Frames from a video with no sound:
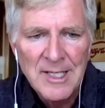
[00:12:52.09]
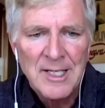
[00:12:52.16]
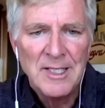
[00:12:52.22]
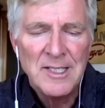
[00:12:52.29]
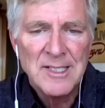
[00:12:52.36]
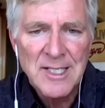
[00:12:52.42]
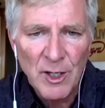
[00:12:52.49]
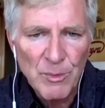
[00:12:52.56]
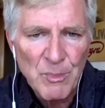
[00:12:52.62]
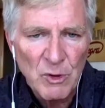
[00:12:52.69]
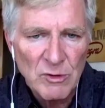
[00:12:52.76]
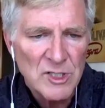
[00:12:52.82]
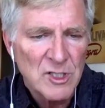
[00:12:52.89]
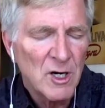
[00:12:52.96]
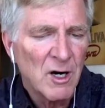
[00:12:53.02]
And these health
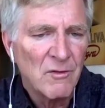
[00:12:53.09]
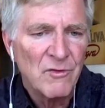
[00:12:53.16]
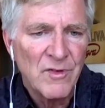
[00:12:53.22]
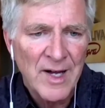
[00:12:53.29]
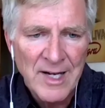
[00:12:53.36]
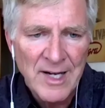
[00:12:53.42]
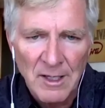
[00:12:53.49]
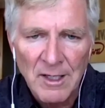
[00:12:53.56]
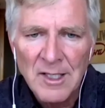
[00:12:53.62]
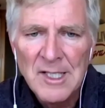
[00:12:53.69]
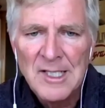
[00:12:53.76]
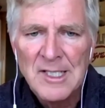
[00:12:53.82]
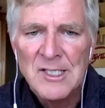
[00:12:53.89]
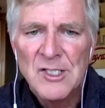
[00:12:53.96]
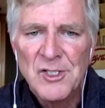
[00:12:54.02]
posts are vital.
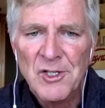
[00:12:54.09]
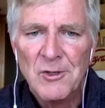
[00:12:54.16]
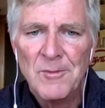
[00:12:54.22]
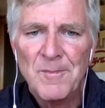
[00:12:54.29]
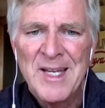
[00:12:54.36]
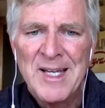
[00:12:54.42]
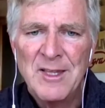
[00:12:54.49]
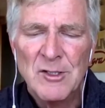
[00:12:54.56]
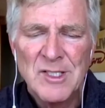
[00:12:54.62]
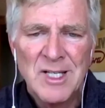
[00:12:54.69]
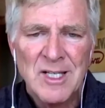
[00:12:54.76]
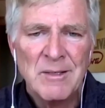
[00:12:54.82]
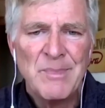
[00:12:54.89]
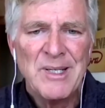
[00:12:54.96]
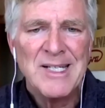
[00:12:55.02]
So there's
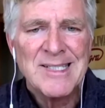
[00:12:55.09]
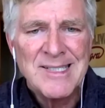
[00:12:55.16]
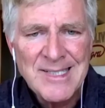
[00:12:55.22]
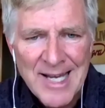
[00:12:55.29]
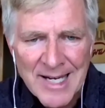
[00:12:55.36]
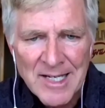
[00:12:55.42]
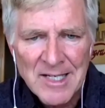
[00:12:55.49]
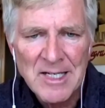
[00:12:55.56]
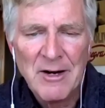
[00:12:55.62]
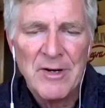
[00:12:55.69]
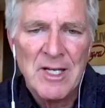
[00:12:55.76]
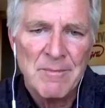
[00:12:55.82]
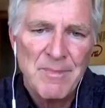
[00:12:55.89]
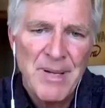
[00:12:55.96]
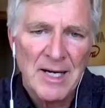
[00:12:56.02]
going to be a secondary
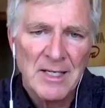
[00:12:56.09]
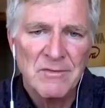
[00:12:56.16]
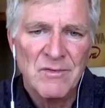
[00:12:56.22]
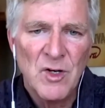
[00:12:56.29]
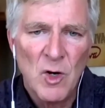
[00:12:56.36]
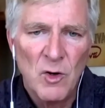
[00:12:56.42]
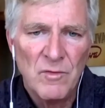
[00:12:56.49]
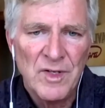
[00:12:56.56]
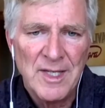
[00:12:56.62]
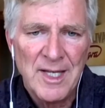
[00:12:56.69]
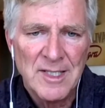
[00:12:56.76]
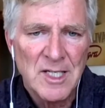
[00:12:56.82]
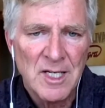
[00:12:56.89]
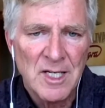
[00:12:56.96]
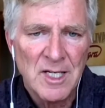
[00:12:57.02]
impact of COVID
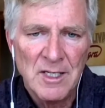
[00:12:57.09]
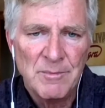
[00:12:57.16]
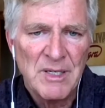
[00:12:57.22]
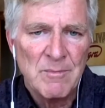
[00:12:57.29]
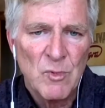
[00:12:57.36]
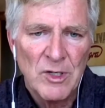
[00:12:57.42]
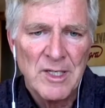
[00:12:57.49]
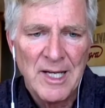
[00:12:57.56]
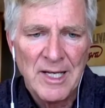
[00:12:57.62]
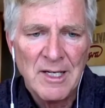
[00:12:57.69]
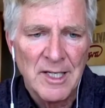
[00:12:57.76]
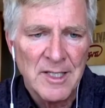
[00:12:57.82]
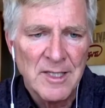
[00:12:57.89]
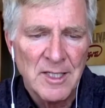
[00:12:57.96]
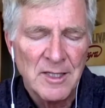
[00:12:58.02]
that's going to be more
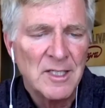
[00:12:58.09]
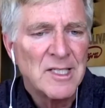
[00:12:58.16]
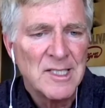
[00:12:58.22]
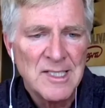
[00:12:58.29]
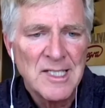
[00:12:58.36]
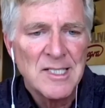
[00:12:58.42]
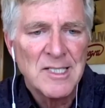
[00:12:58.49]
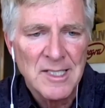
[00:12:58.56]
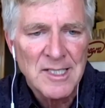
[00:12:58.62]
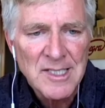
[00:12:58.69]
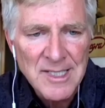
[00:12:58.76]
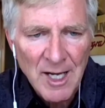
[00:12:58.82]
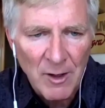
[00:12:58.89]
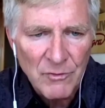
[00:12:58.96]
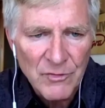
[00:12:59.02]
deadly than the disease
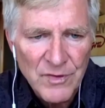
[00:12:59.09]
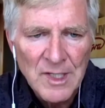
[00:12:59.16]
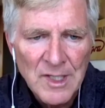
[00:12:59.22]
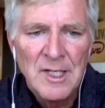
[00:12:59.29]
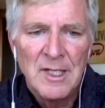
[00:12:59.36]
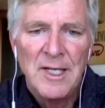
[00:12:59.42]
itself.